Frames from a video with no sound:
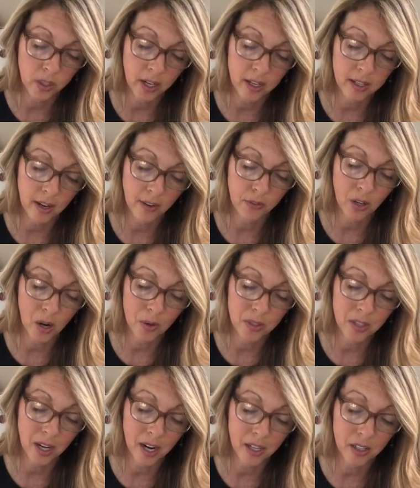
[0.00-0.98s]
4 days after I
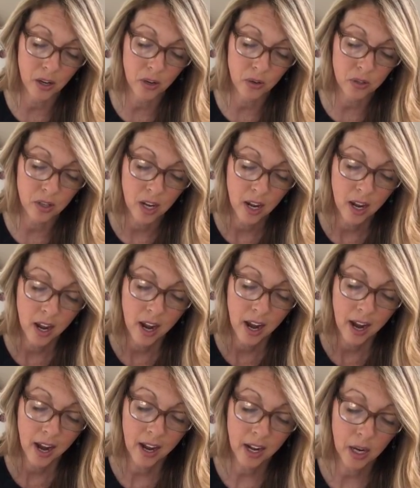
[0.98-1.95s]
was diagnosed,
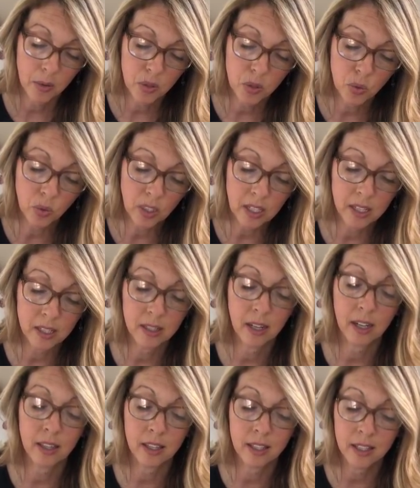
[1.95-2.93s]
and I was really
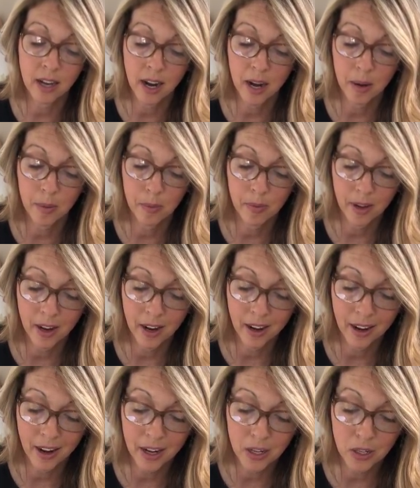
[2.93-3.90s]
sick at the time,
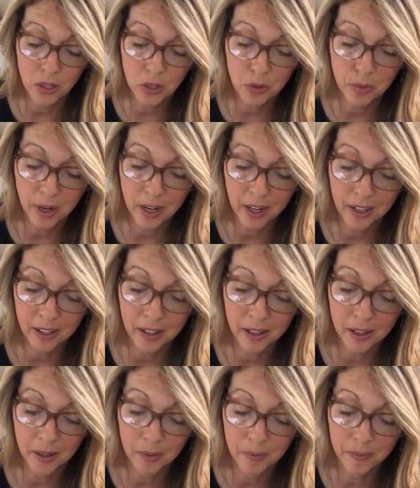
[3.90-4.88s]
and I knew
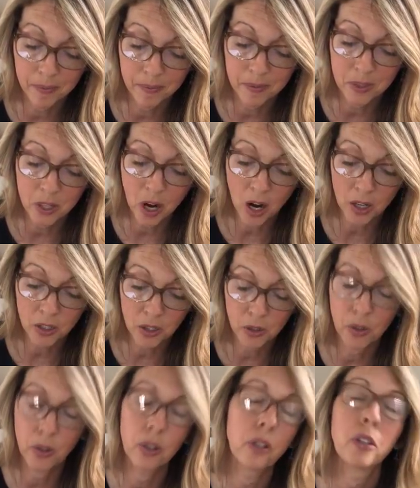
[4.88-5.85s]
my
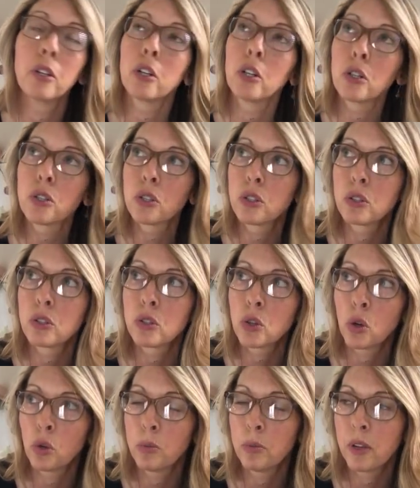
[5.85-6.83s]
doctor or nurse
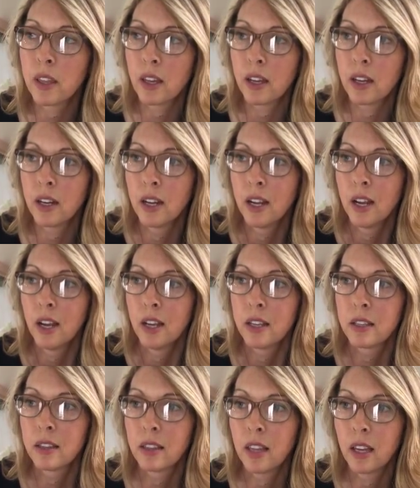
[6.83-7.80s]
told me that
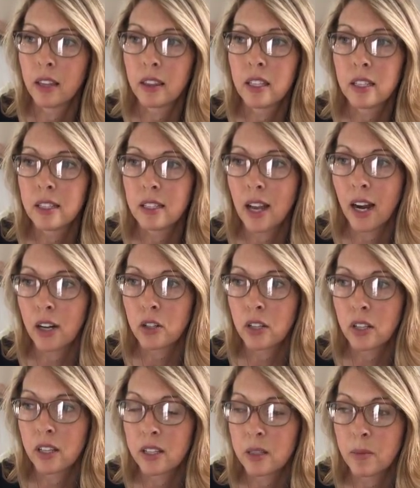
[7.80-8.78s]
this
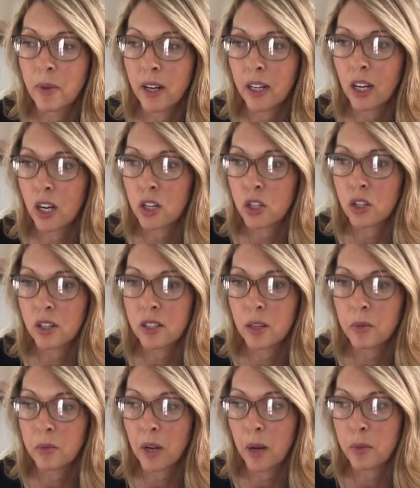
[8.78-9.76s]
medication is
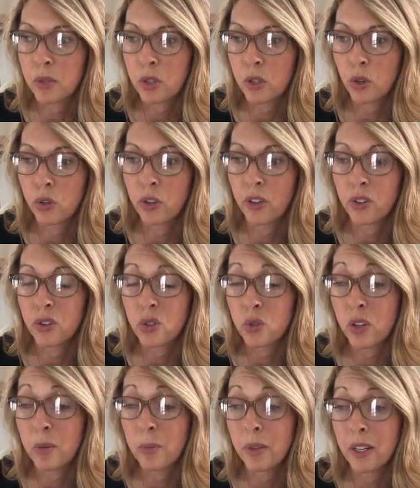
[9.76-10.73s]
sometimes sold on the
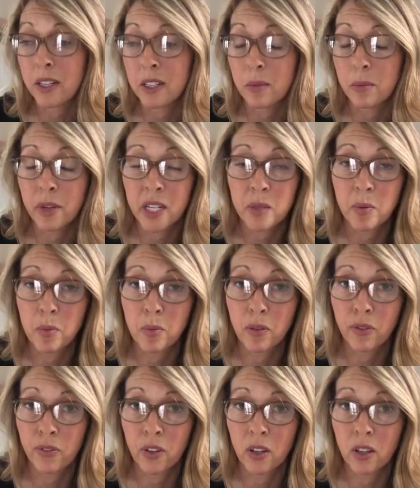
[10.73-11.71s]
street because it makes
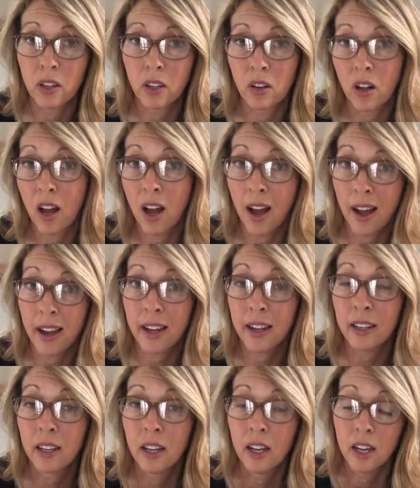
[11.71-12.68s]
people feel a little
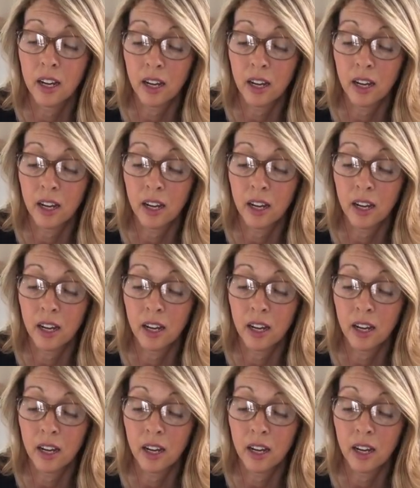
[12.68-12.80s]
high,